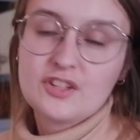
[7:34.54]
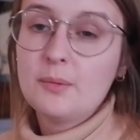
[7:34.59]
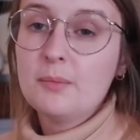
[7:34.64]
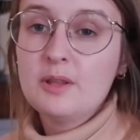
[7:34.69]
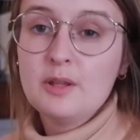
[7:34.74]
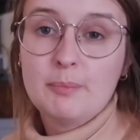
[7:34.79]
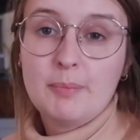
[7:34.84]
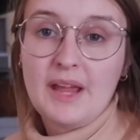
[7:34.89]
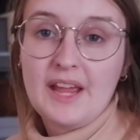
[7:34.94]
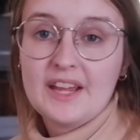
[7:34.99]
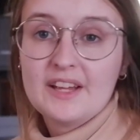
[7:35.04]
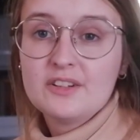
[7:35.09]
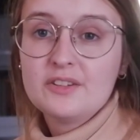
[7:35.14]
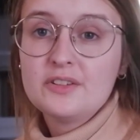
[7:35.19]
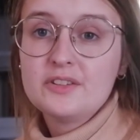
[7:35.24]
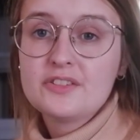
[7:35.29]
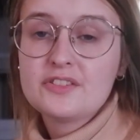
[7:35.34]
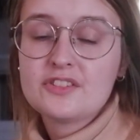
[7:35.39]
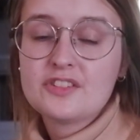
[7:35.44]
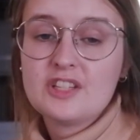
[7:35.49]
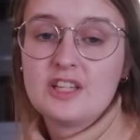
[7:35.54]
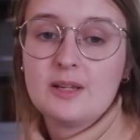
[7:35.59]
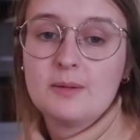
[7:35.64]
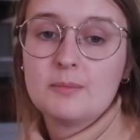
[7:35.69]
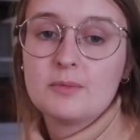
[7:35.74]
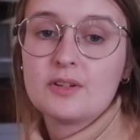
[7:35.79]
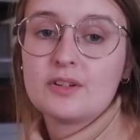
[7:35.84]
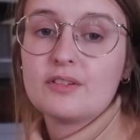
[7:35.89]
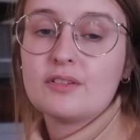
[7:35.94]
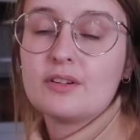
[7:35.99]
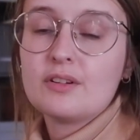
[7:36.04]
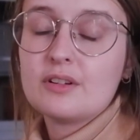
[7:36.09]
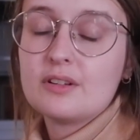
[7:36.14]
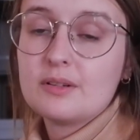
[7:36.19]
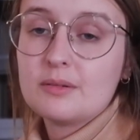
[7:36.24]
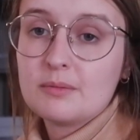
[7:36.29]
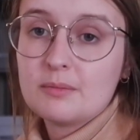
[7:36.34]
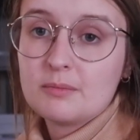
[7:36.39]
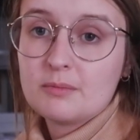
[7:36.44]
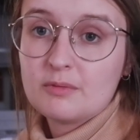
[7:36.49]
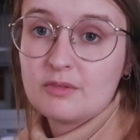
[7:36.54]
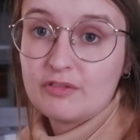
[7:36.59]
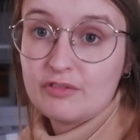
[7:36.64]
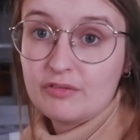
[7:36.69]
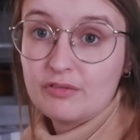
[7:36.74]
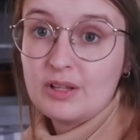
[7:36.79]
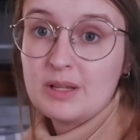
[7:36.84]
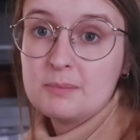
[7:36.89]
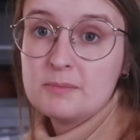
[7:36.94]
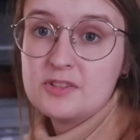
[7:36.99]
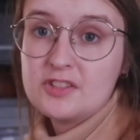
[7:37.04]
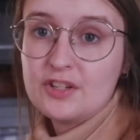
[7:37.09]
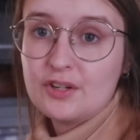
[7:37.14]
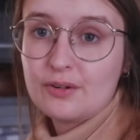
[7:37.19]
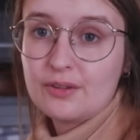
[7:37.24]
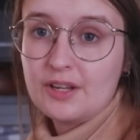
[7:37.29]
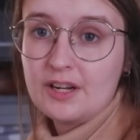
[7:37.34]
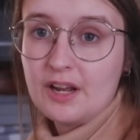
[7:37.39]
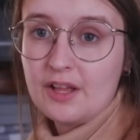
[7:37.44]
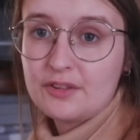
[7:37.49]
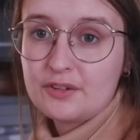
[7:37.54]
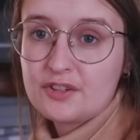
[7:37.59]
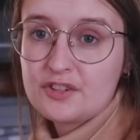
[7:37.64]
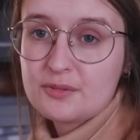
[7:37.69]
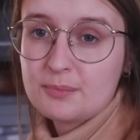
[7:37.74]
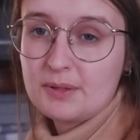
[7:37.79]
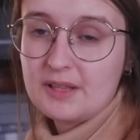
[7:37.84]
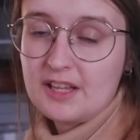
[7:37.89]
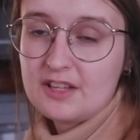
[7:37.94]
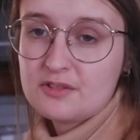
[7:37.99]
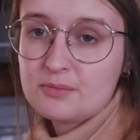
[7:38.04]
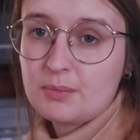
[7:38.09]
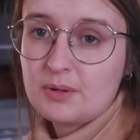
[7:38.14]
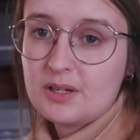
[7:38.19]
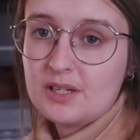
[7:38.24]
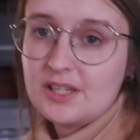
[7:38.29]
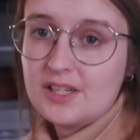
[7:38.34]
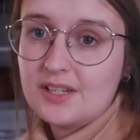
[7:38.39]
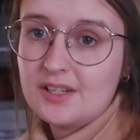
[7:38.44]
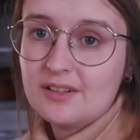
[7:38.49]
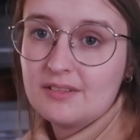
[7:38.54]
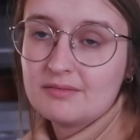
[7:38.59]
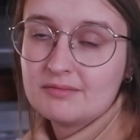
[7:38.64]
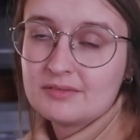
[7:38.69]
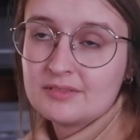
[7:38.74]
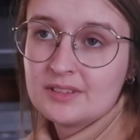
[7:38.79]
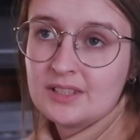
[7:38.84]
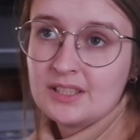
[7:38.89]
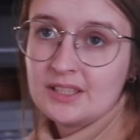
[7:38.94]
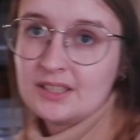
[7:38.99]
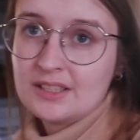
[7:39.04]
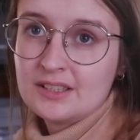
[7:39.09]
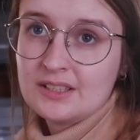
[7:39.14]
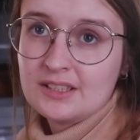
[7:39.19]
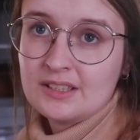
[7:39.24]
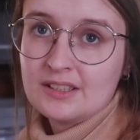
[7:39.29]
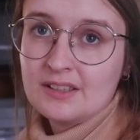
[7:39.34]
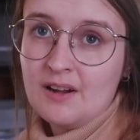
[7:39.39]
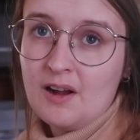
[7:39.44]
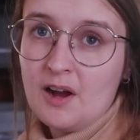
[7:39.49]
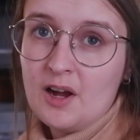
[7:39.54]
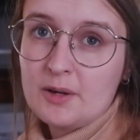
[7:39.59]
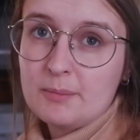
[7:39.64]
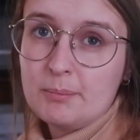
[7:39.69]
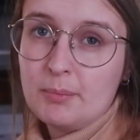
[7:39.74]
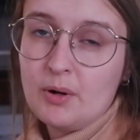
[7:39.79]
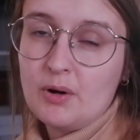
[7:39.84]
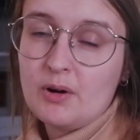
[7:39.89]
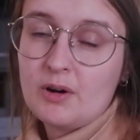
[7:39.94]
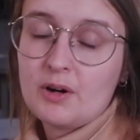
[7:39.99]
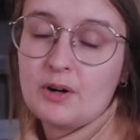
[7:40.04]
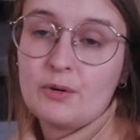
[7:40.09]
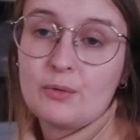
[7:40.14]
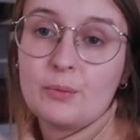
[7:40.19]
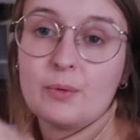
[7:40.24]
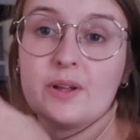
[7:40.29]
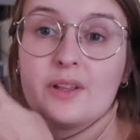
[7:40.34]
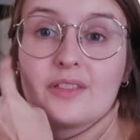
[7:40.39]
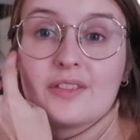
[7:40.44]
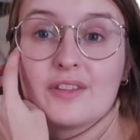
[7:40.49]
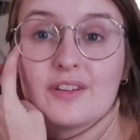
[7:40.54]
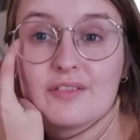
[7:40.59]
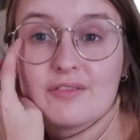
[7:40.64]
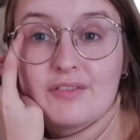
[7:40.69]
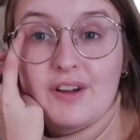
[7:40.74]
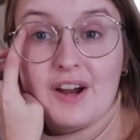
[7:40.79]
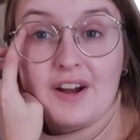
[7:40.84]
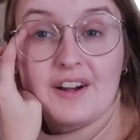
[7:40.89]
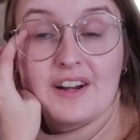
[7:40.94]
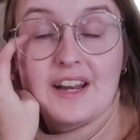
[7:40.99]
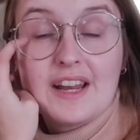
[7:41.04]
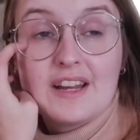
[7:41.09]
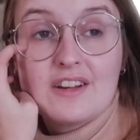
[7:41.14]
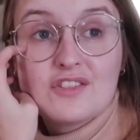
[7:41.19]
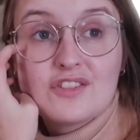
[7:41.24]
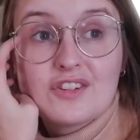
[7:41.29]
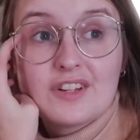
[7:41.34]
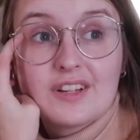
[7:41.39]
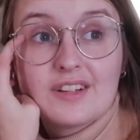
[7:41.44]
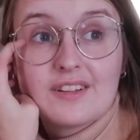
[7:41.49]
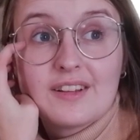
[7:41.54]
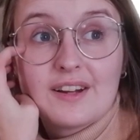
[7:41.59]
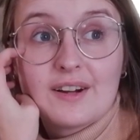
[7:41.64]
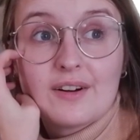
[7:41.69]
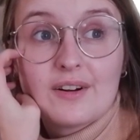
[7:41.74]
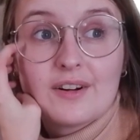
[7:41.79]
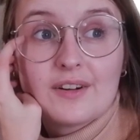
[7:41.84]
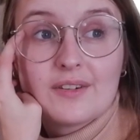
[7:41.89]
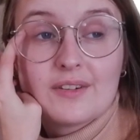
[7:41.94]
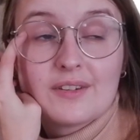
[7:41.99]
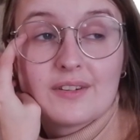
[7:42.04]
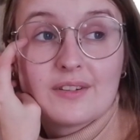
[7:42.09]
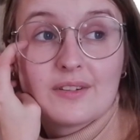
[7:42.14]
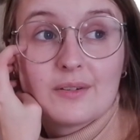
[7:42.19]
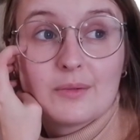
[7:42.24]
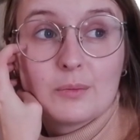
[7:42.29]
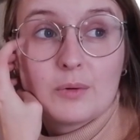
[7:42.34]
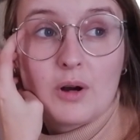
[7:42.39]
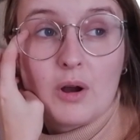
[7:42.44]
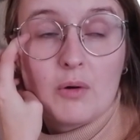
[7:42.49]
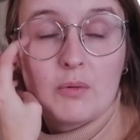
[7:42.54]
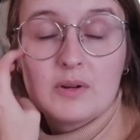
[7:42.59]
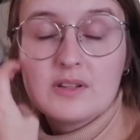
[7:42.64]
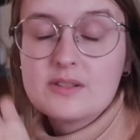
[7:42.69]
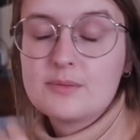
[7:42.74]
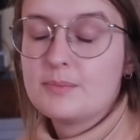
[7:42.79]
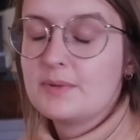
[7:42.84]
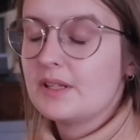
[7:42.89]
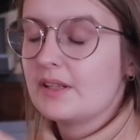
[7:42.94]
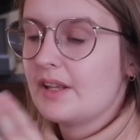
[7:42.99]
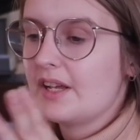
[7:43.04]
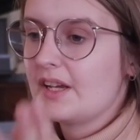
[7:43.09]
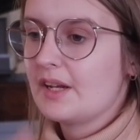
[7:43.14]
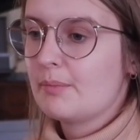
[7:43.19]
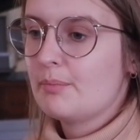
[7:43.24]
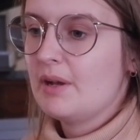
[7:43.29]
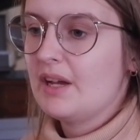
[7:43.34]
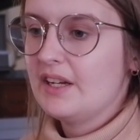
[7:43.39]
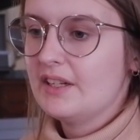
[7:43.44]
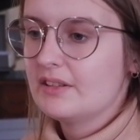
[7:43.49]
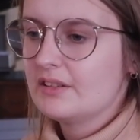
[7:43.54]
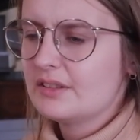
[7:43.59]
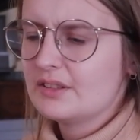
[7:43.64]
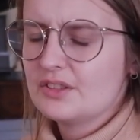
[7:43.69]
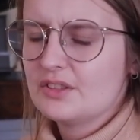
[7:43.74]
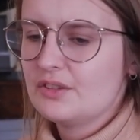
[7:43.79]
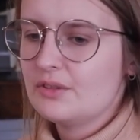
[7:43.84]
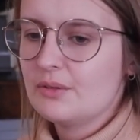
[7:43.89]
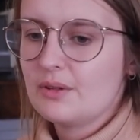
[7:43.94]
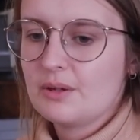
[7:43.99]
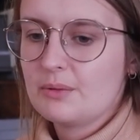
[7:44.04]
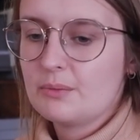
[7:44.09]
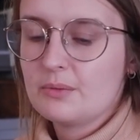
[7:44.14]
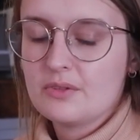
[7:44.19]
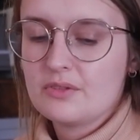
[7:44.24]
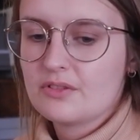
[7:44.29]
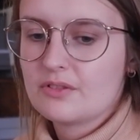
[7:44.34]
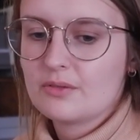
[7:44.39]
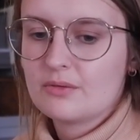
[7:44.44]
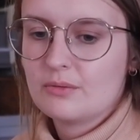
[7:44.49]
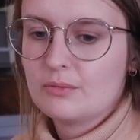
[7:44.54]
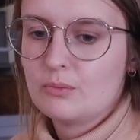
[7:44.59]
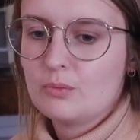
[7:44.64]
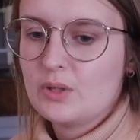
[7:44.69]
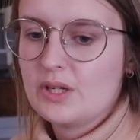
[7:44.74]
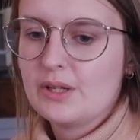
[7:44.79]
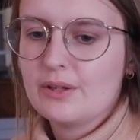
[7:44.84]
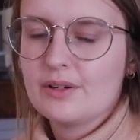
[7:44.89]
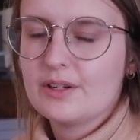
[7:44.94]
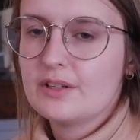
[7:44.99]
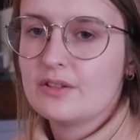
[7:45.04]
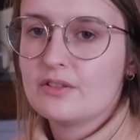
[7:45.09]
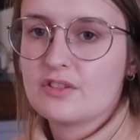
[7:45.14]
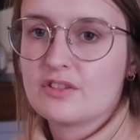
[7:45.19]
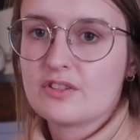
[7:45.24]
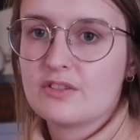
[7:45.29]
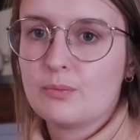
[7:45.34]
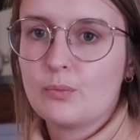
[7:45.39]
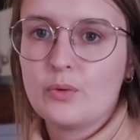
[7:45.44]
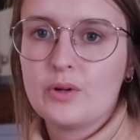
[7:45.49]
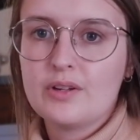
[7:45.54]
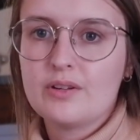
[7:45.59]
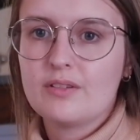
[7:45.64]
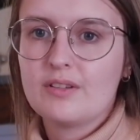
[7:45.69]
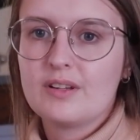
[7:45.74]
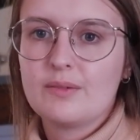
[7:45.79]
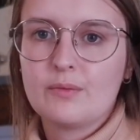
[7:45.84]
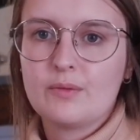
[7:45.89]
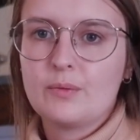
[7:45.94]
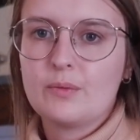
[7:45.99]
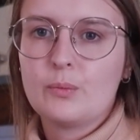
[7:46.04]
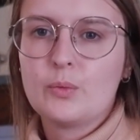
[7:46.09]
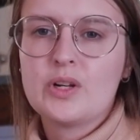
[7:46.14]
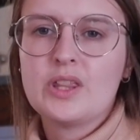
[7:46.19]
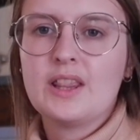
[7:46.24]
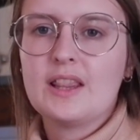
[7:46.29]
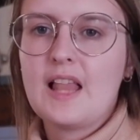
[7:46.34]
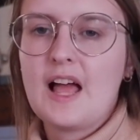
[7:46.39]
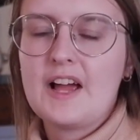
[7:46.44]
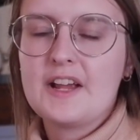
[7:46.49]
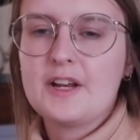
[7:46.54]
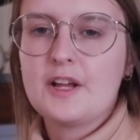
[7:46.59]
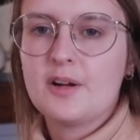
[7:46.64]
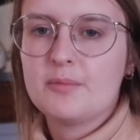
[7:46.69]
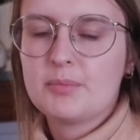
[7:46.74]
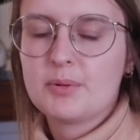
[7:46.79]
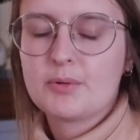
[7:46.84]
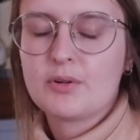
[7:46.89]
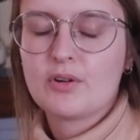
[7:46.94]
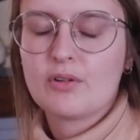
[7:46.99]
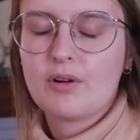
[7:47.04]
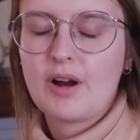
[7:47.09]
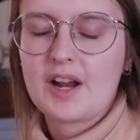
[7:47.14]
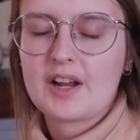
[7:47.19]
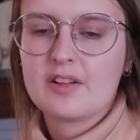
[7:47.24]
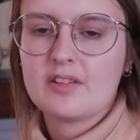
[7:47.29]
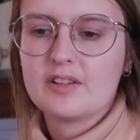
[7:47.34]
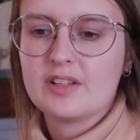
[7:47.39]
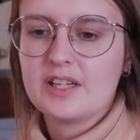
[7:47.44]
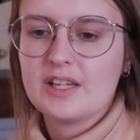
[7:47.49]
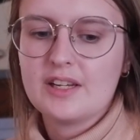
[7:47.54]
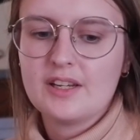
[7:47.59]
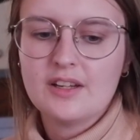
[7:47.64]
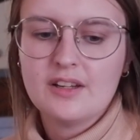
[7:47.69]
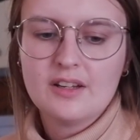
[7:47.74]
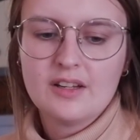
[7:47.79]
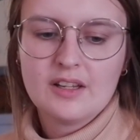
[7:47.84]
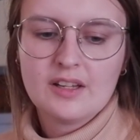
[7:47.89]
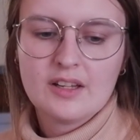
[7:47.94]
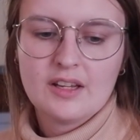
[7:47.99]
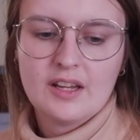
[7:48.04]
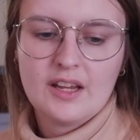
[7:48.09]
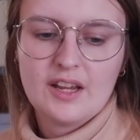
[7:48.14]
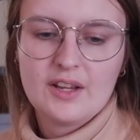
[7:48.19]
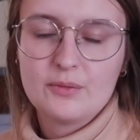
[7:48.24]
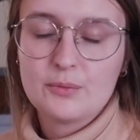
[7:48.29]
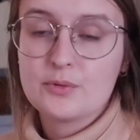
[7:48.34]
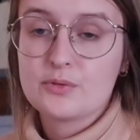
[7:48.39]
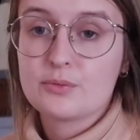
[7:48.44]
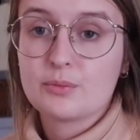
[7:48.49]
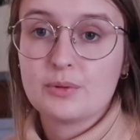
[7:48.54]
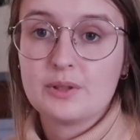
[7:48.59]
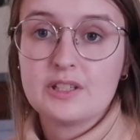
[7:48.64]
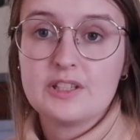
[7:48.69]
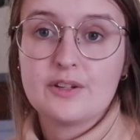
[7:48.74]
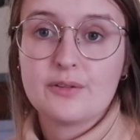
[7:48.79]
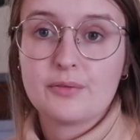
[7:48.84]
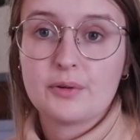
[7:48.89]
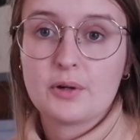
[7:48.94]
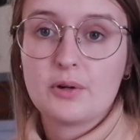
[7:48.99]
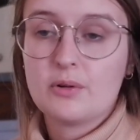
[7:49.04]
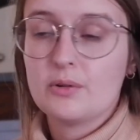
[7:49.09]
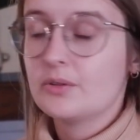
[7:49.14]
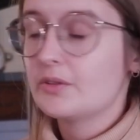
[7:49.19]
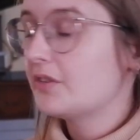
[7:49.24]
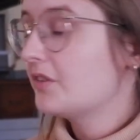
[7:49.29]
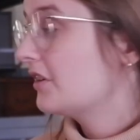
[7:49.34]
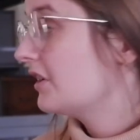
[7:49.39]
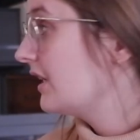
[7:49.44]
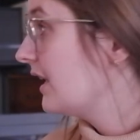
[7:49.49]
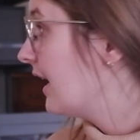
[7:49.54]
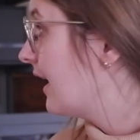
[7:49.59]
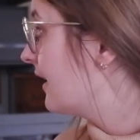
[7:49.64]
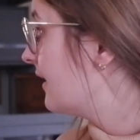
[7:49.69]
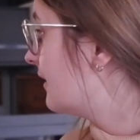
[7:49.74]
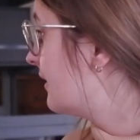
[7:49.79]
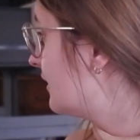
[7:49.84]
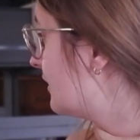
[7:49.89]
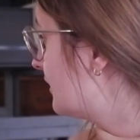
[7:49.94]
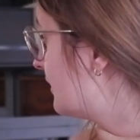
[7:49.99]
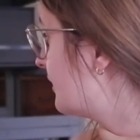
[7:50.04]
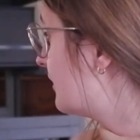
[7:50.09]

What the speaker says: Some of the panels seemed flimsier than others, but that's pretty on par with the Ferret Nation. There would always be like a panel or two that was weird and just wouldn't line up correctly and was really difficult to get